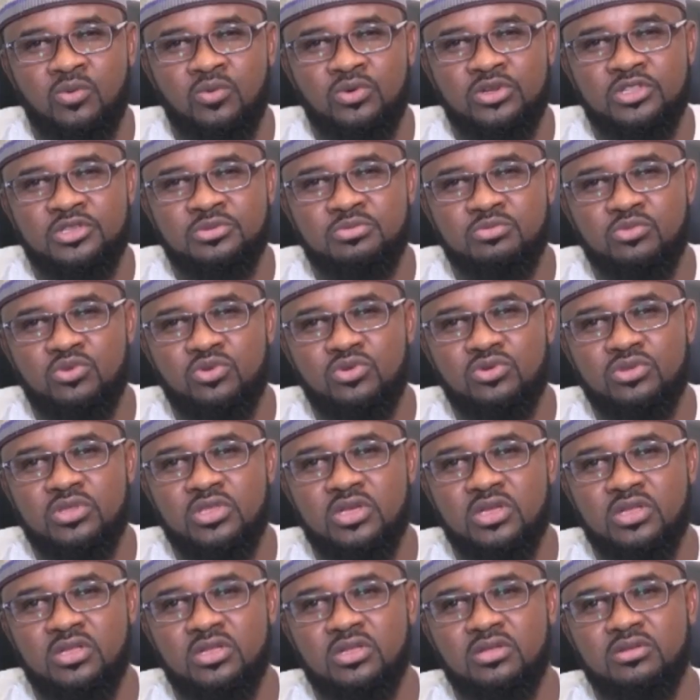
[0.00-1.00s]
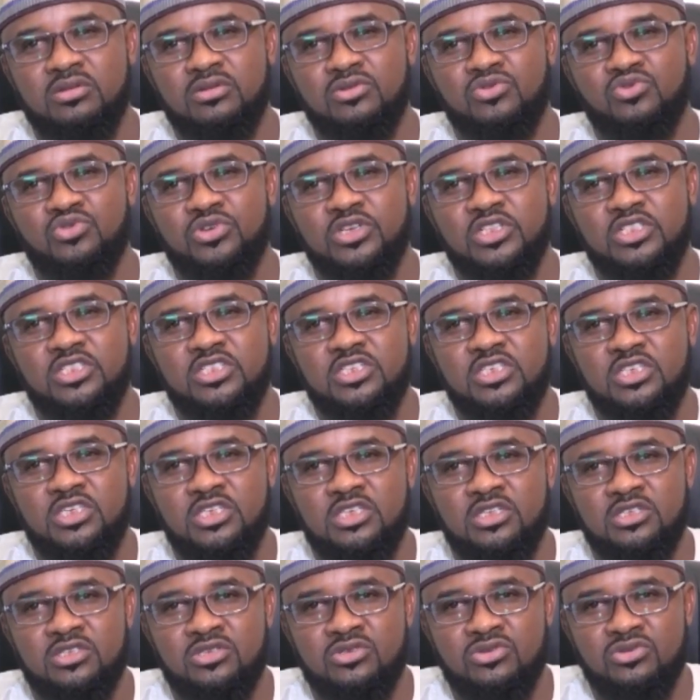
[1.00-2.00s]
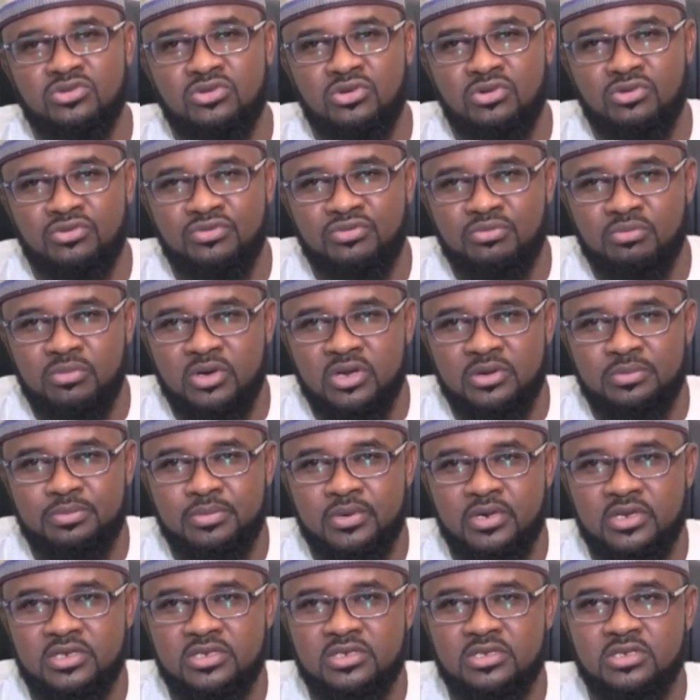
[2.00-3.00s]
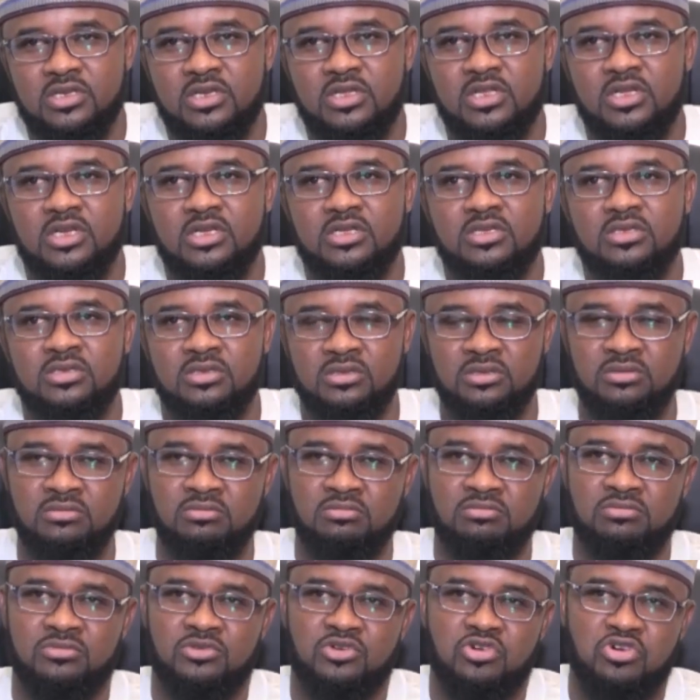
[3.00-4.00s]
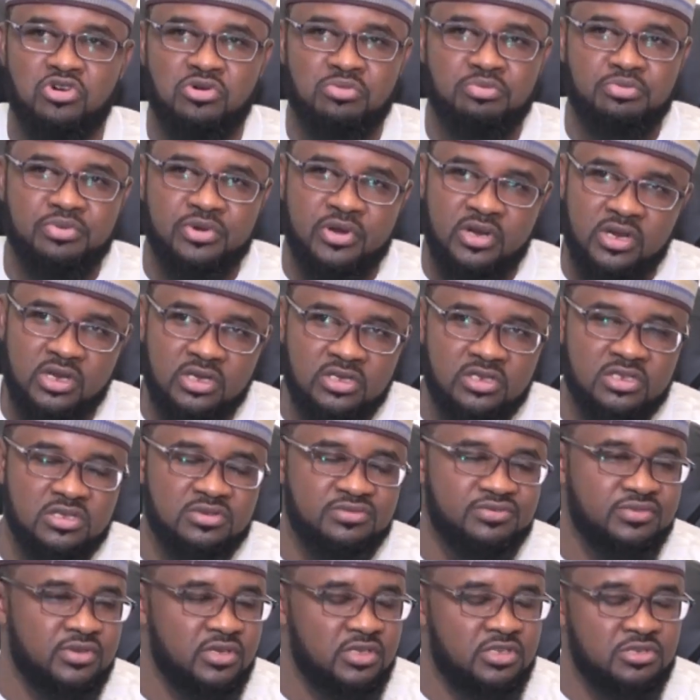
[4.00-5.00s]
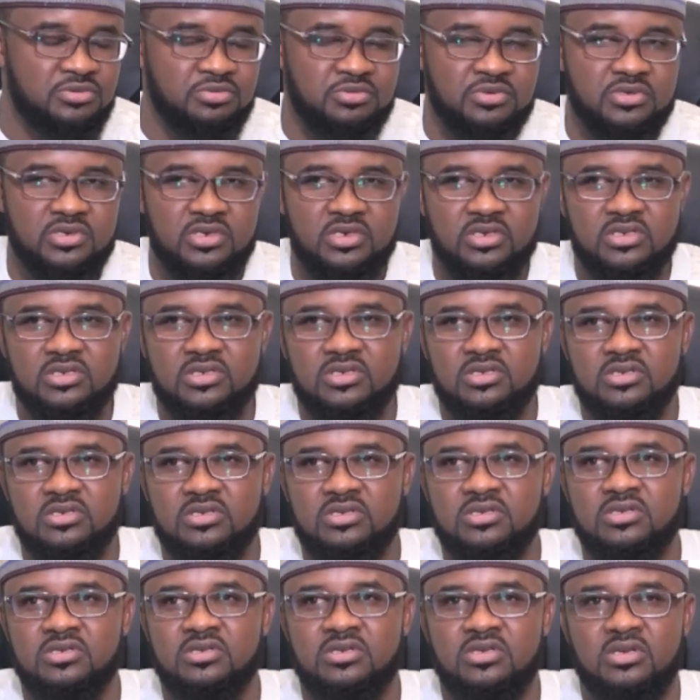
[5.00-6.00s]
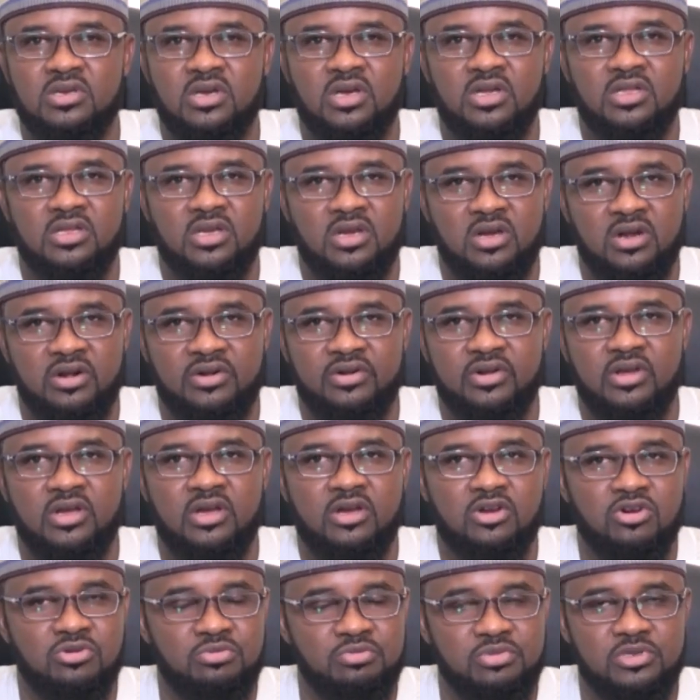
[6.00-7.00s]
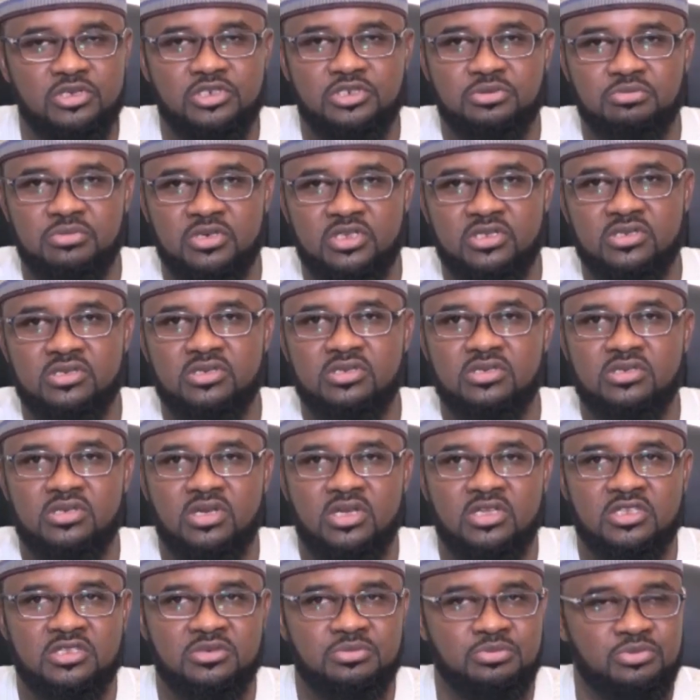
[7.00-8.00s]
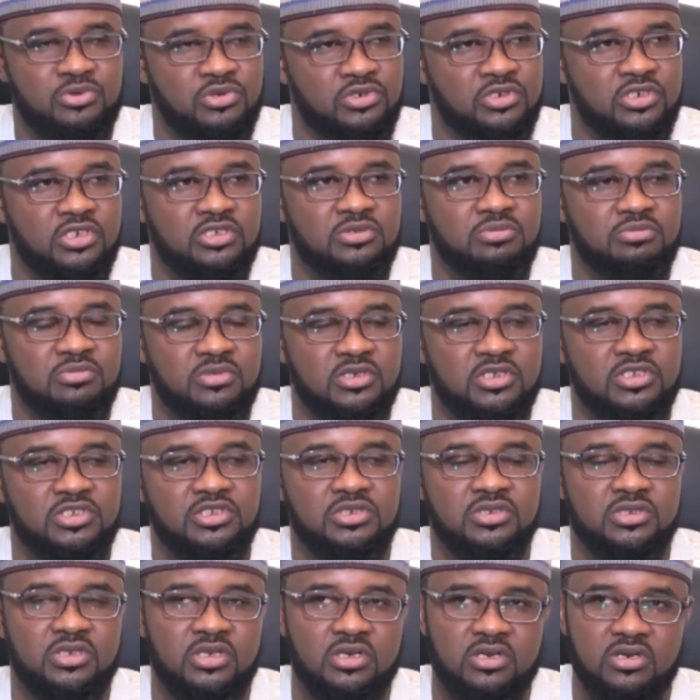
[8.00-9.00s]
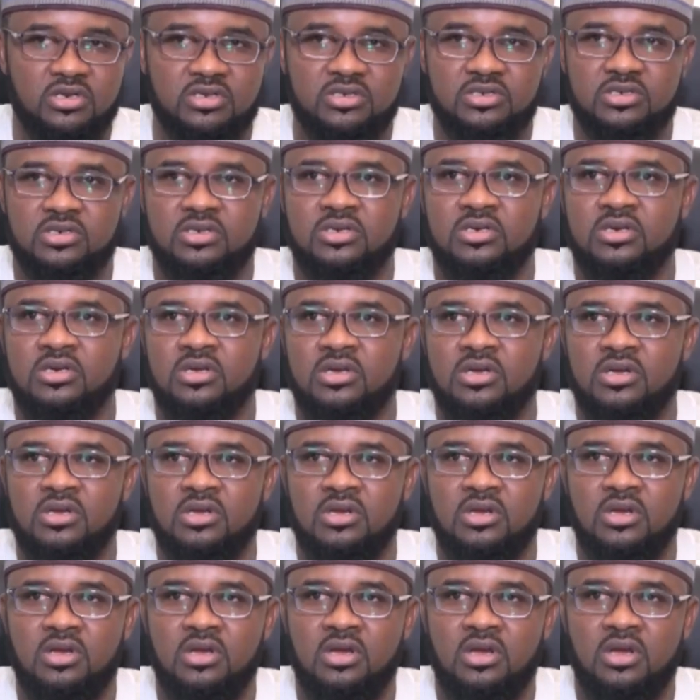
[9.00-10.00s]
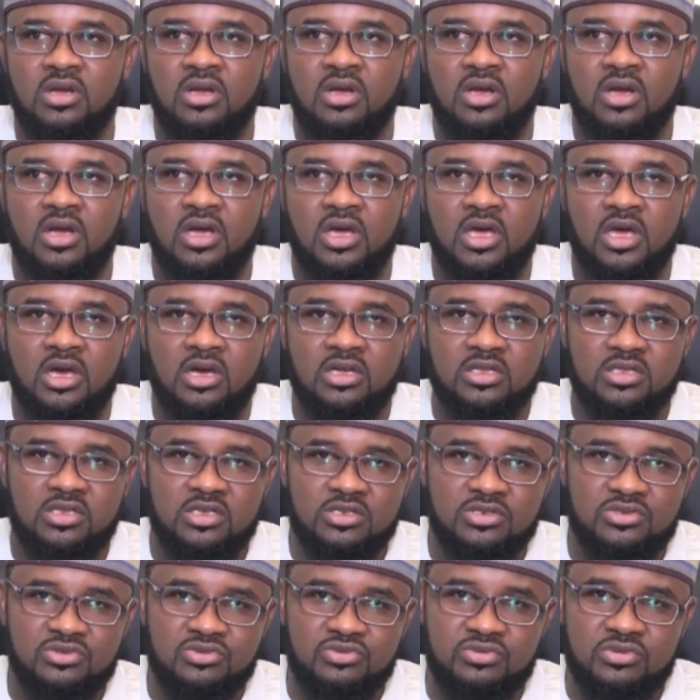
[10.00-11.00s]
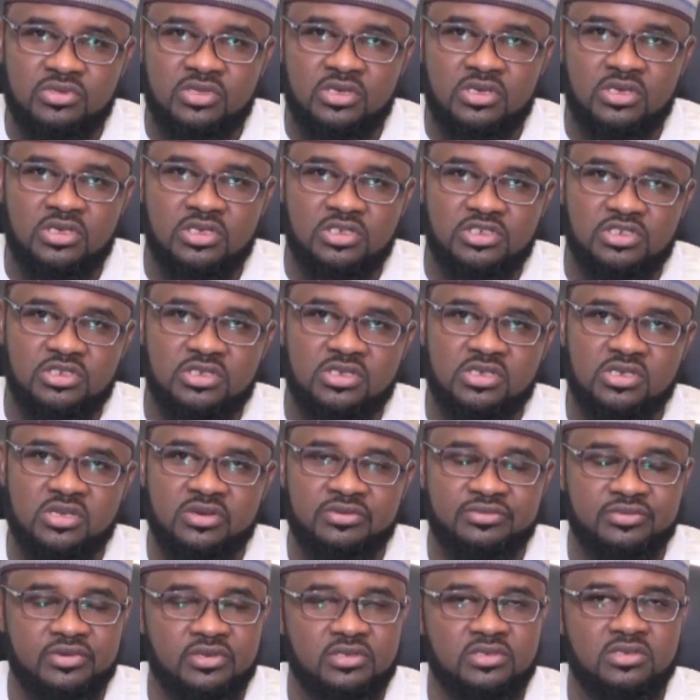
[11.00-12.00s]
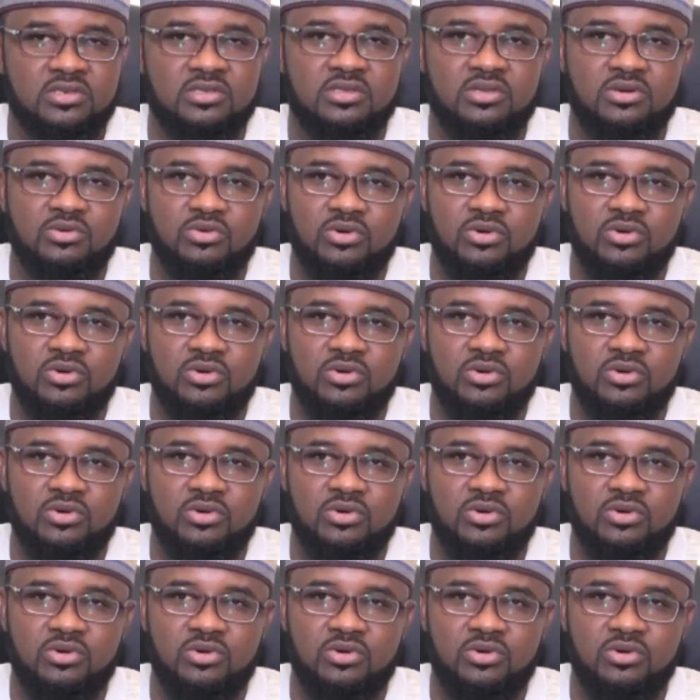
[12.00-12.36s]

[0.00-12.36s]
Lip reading: With more than 20 years of my personal and comprehensive experiences and career accomplishments as a project managing director, I understood the hitches affecting the